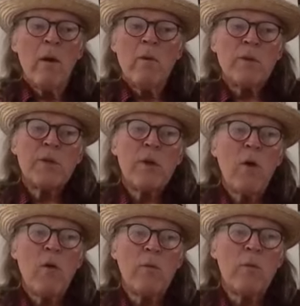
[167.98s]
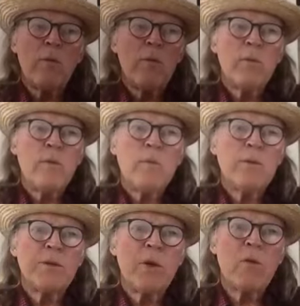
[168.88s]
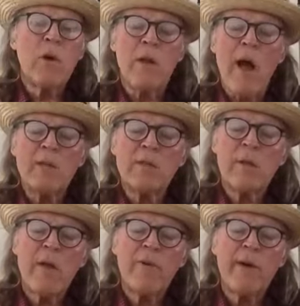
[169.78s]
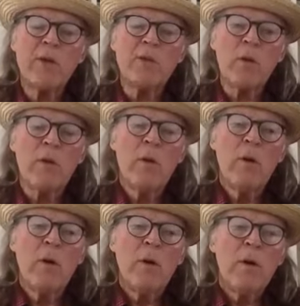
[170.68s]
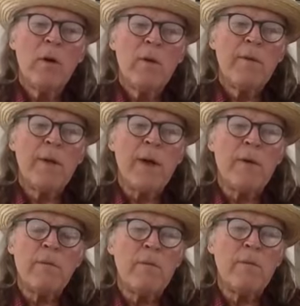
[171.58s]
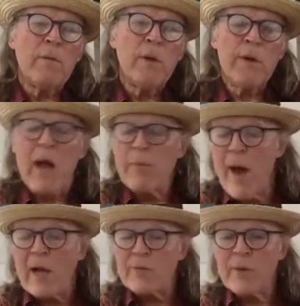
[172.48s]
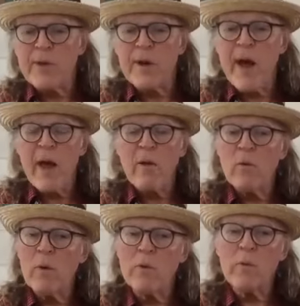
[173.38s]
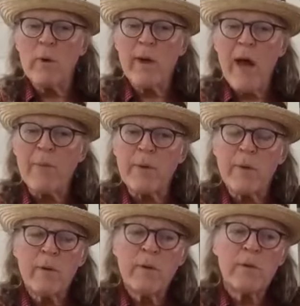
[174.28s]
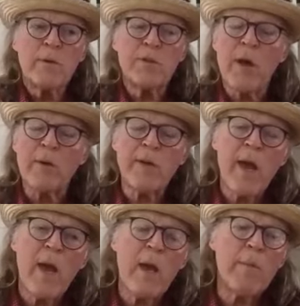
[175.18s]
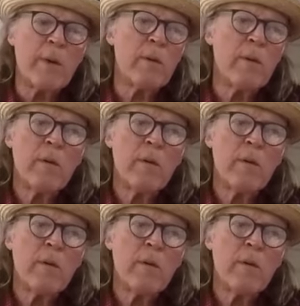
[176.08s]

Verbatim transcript: were so, so colossally evidential that you cannot possibly deny what, what happened her son came, and